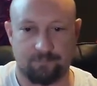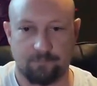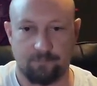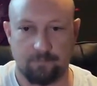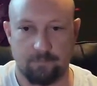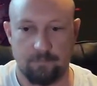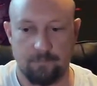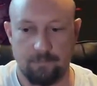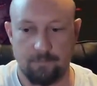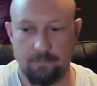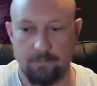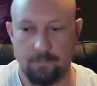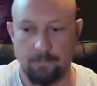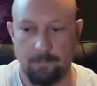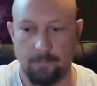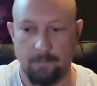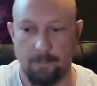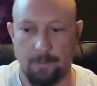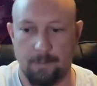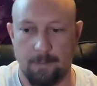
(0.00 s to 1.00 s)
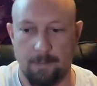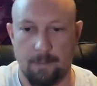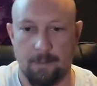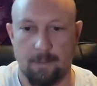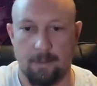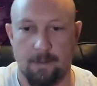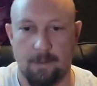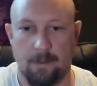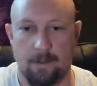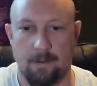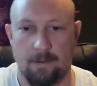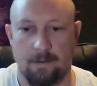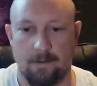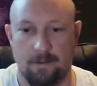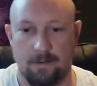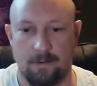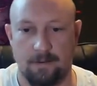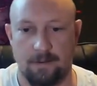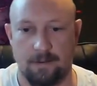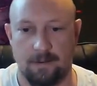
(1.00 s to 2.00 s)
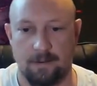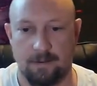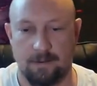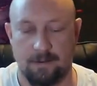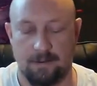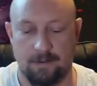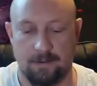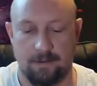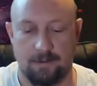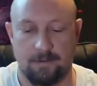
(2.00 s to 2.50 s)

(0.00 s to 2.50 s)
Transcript: [no speech]